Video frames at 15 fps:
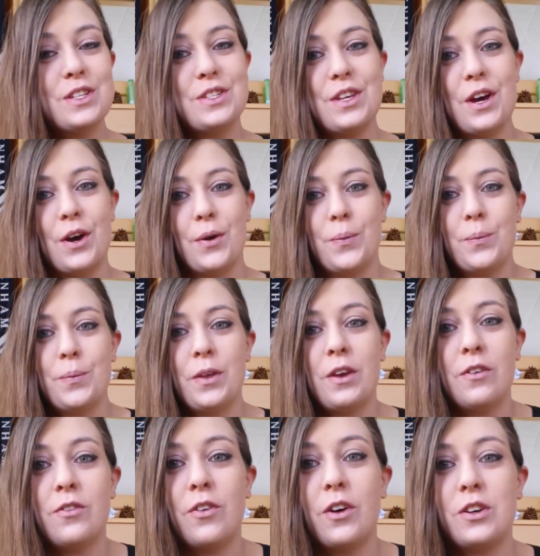So
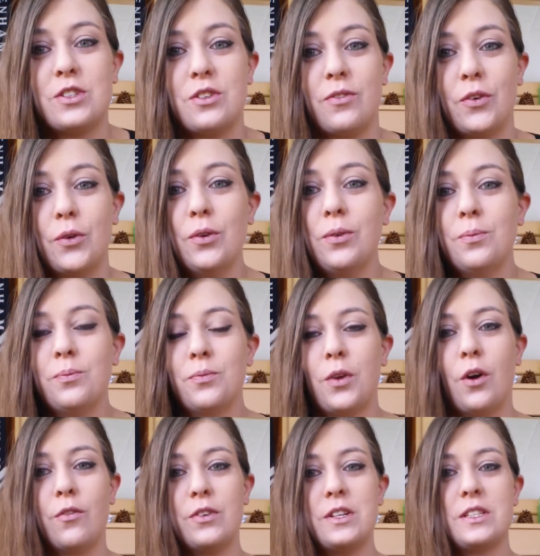first of all,
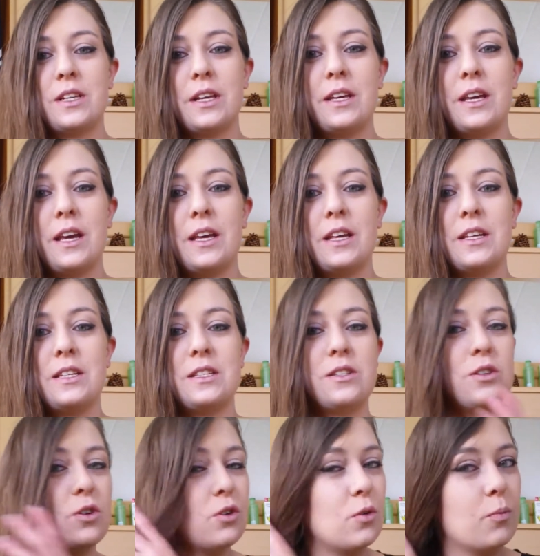obviously, is
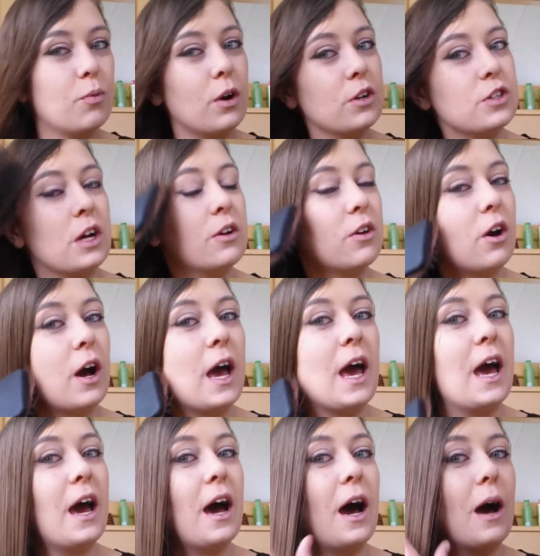to brush out your
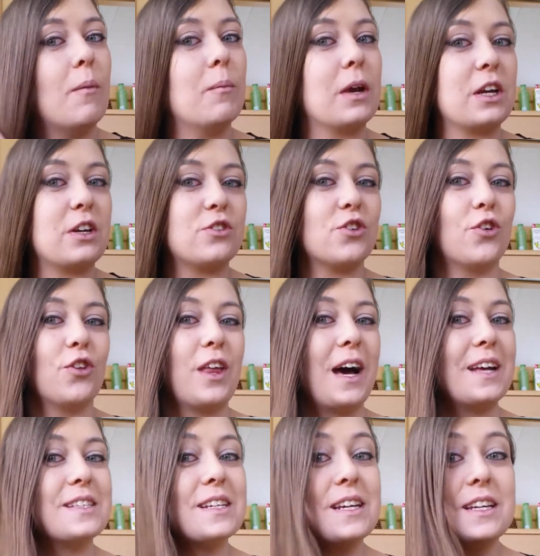hair and make sure
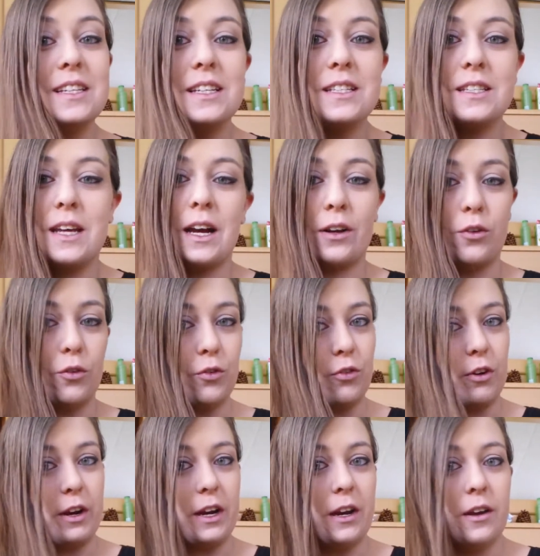that it is tangle
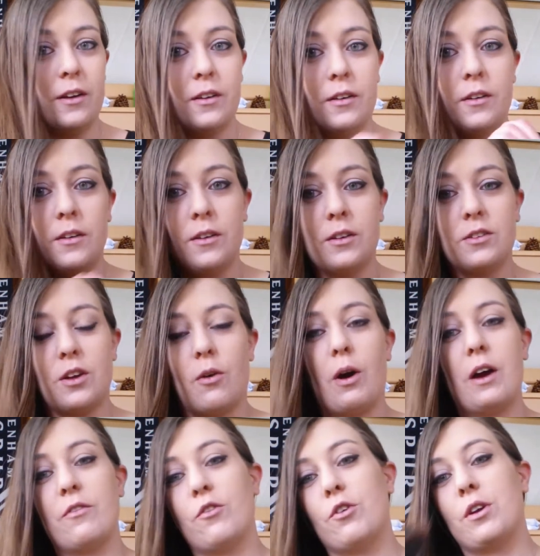free. So
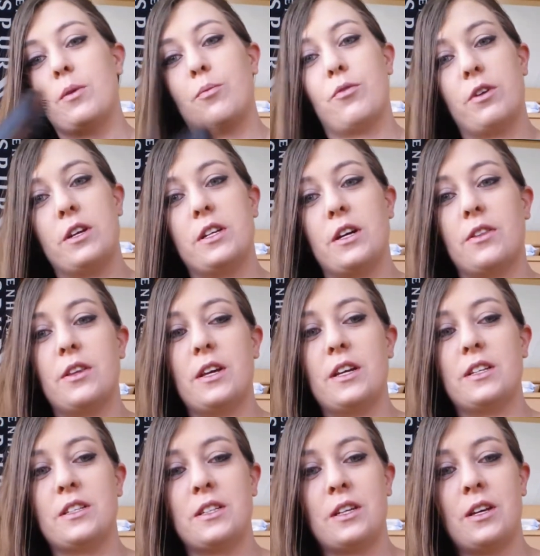I've already pre-done
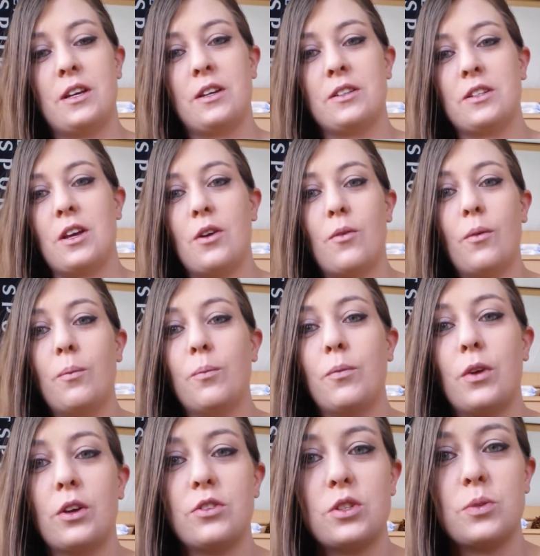this, so
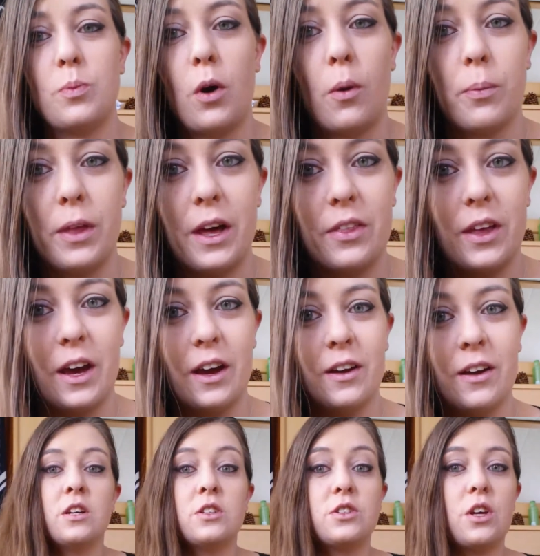just pop that there.
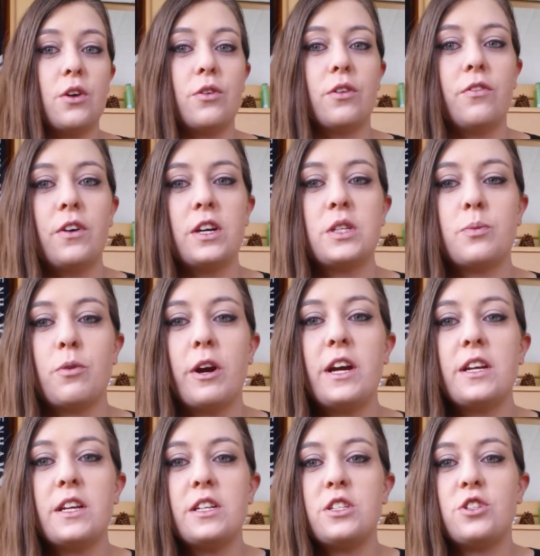So the first
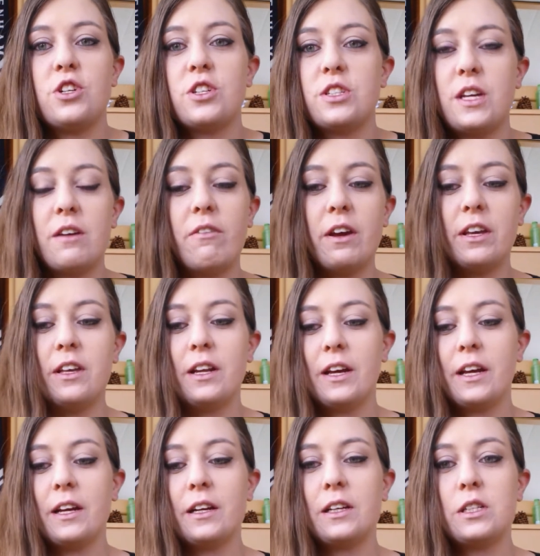braid is just a regular
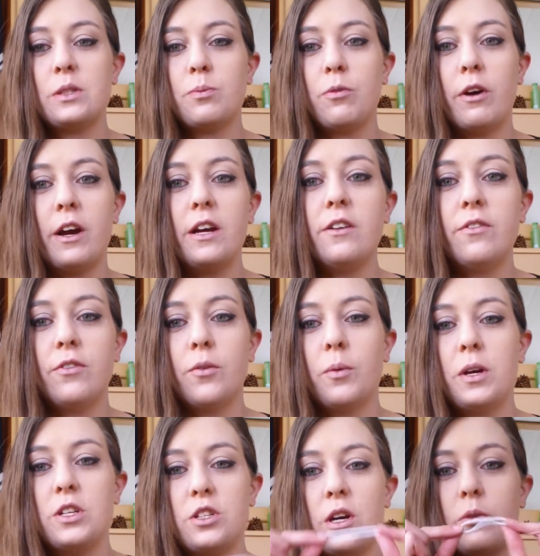English braid, for
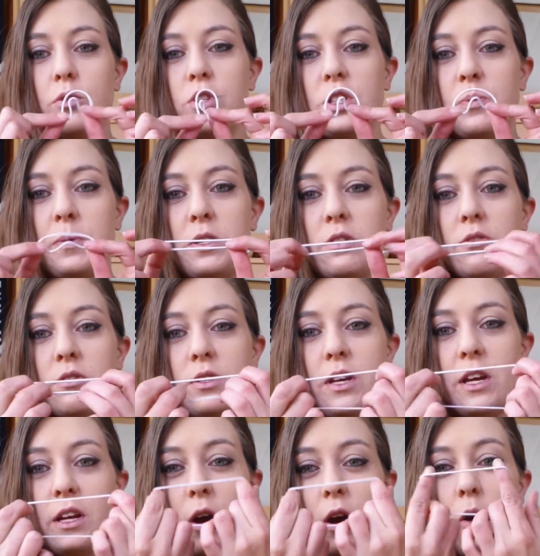which I will just be
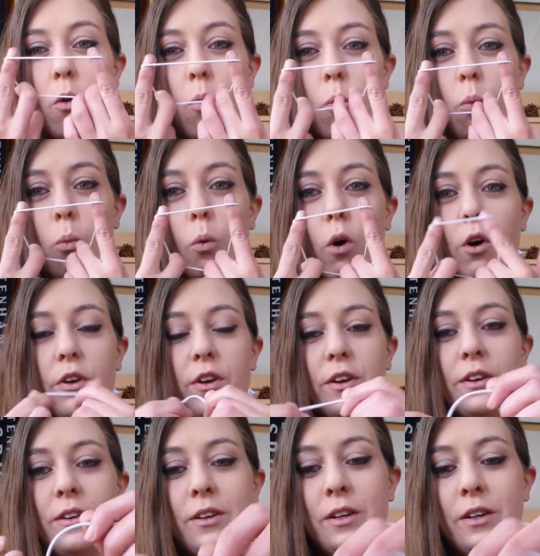using one